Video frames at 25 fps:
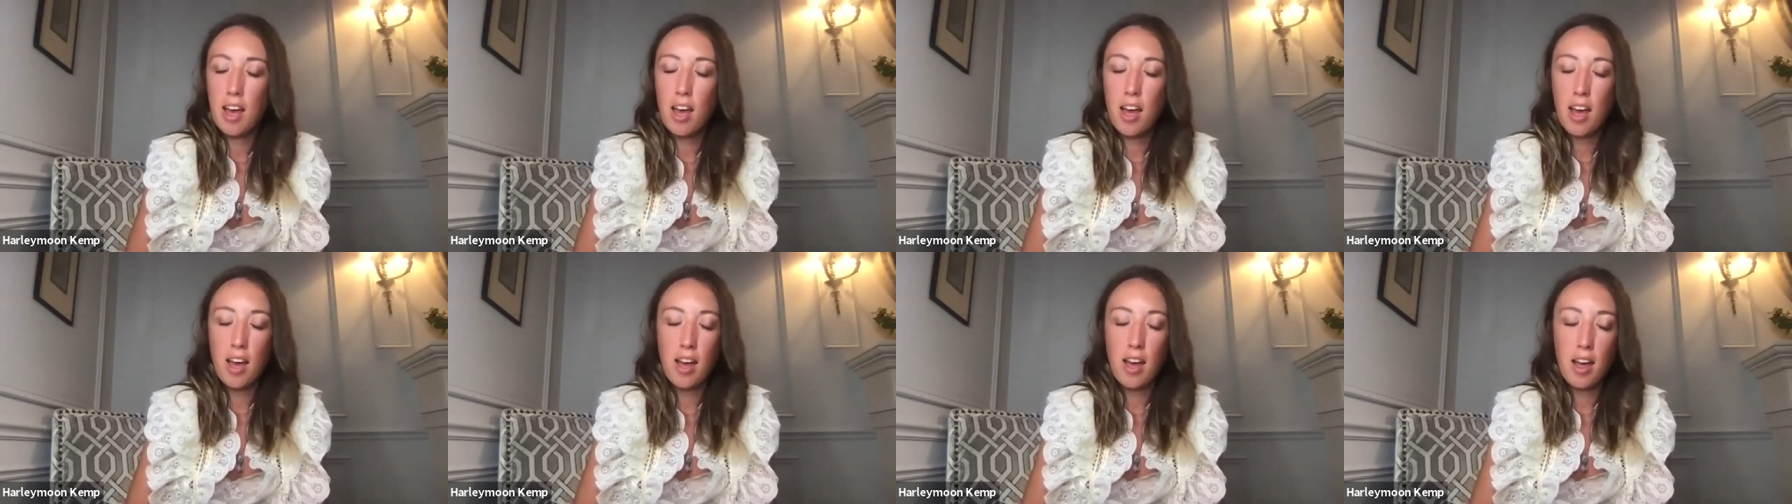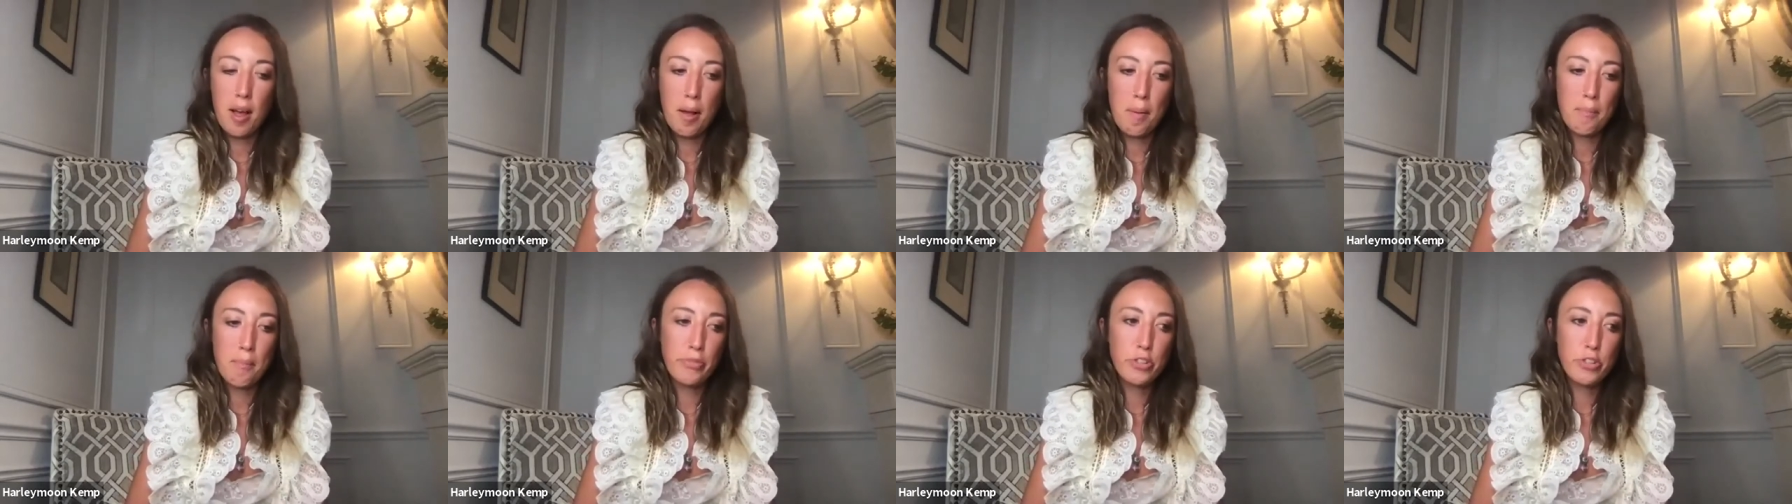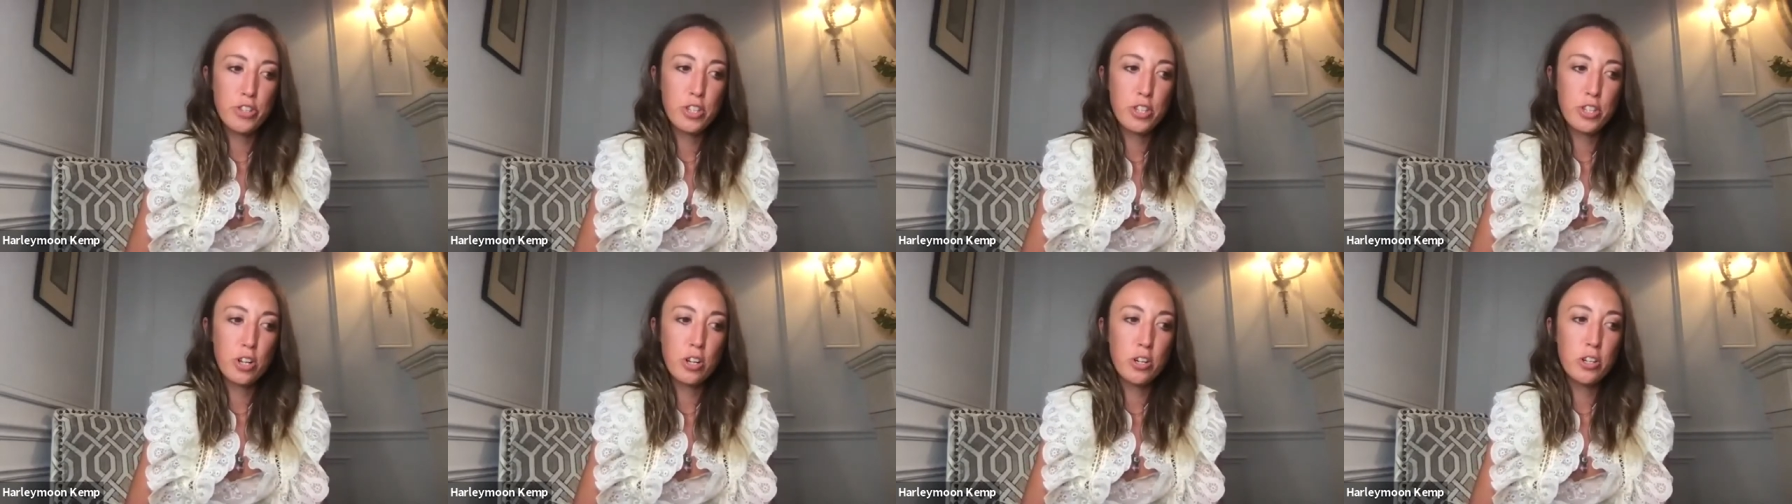um,
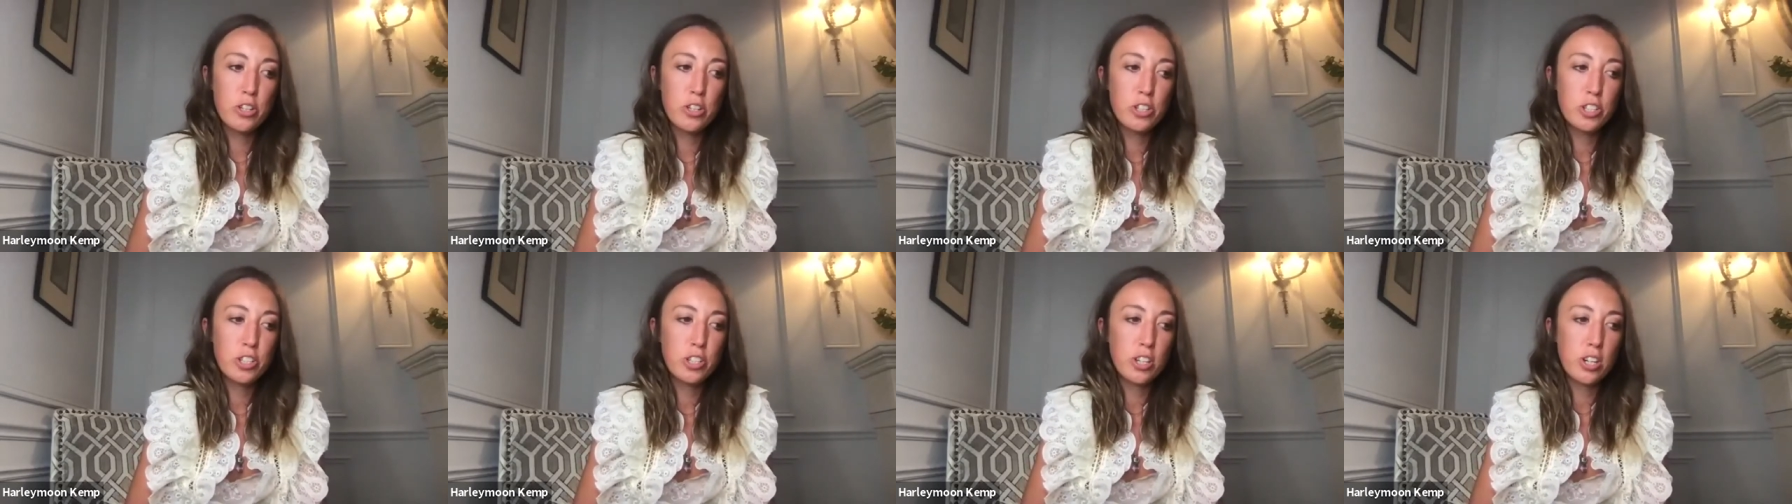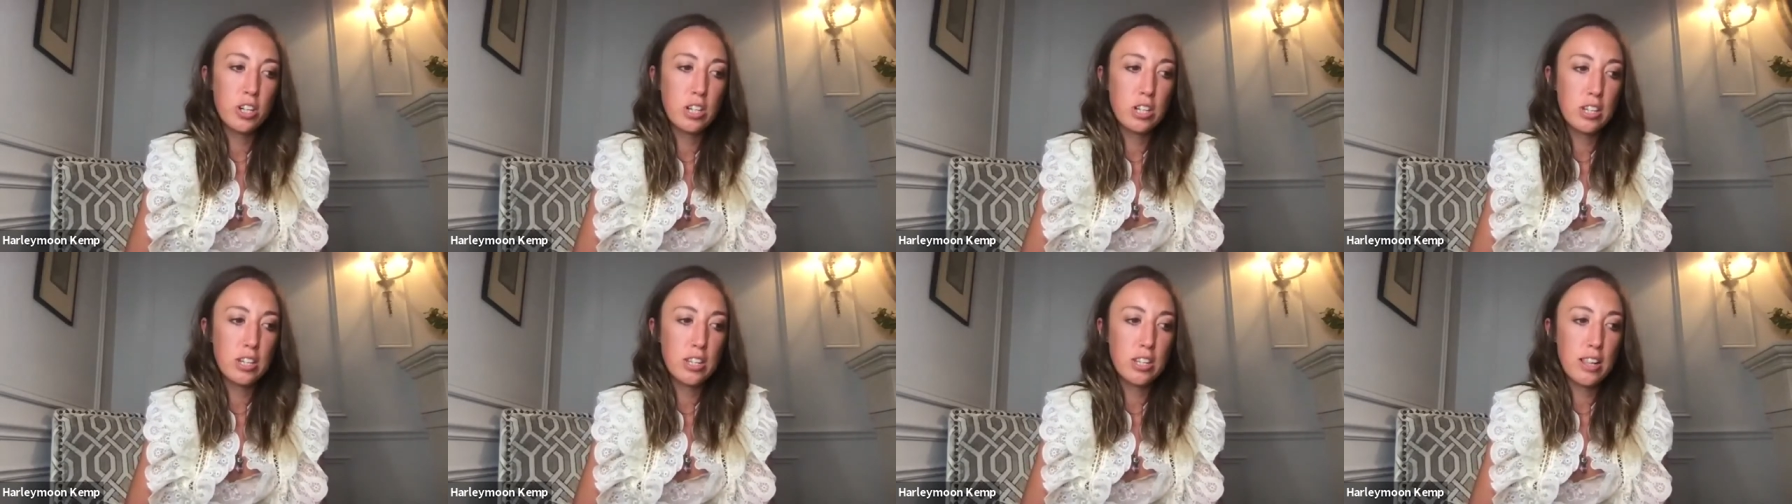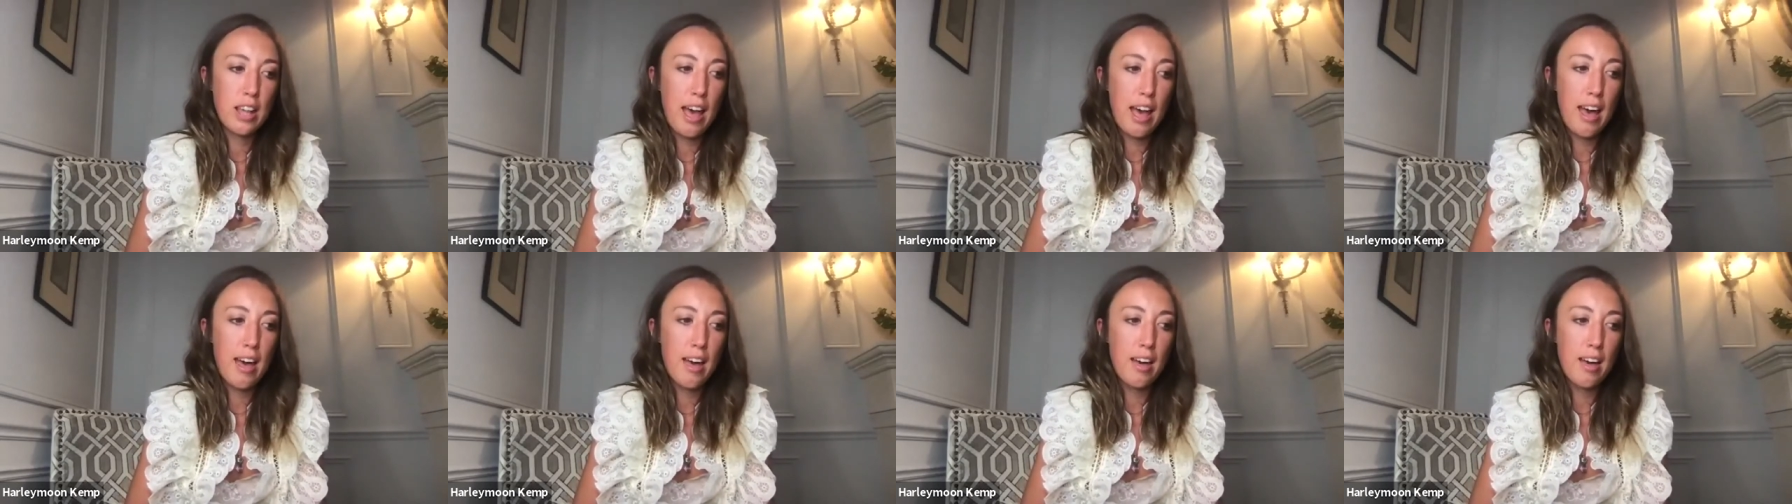solution to
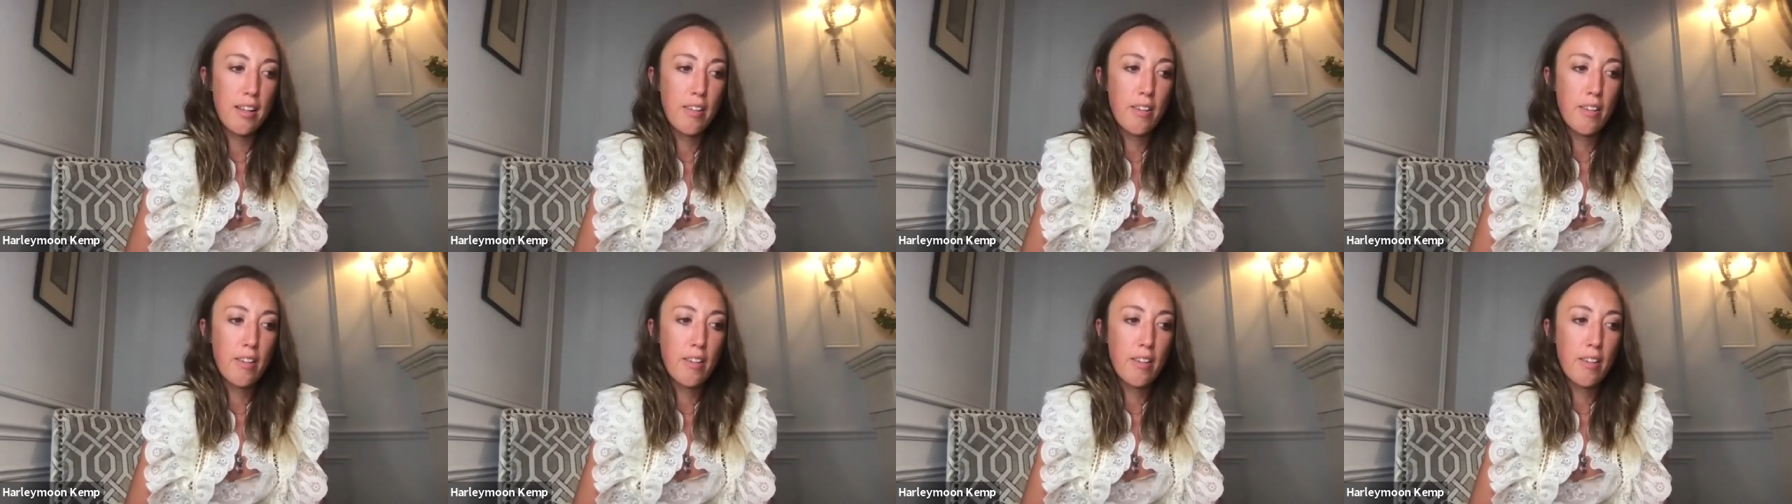that